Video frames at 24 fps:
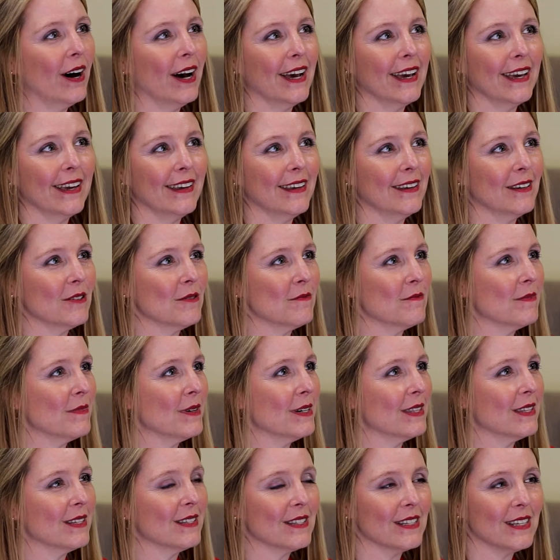I am
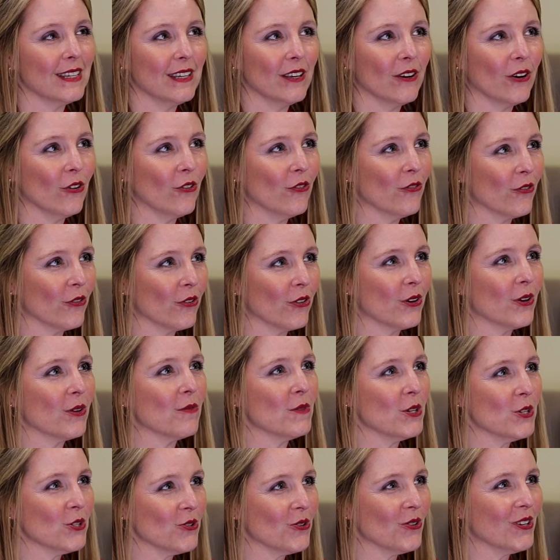the CEO for the
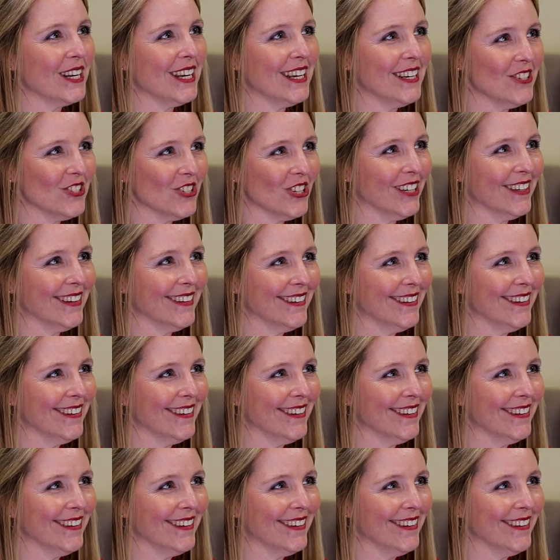Commission on Aging.